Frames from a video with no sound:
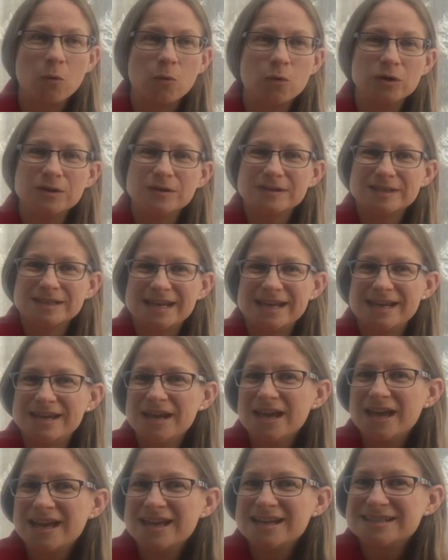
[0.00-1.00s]
Well, you see,
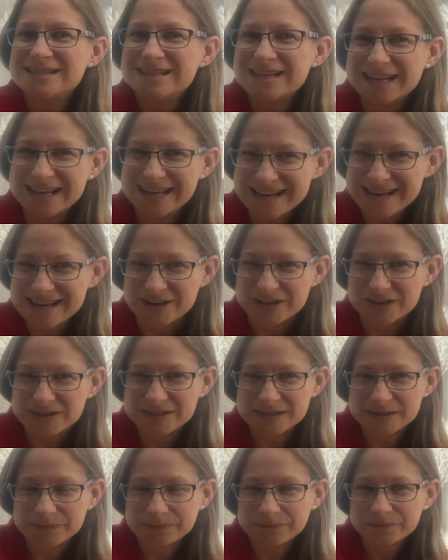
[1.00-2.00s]

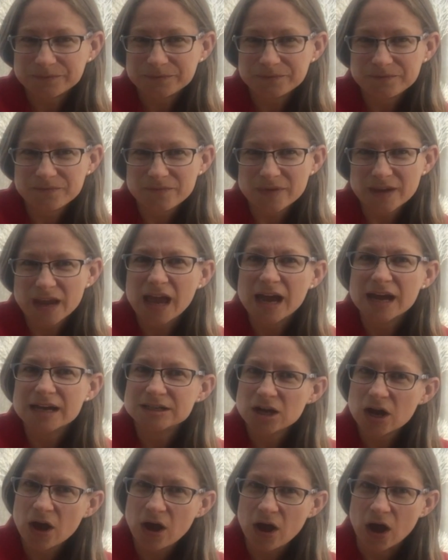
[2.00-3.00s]
Zacchaeus had
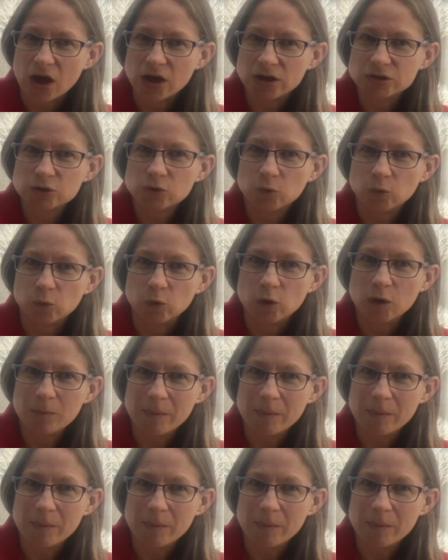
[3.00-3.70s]
heard all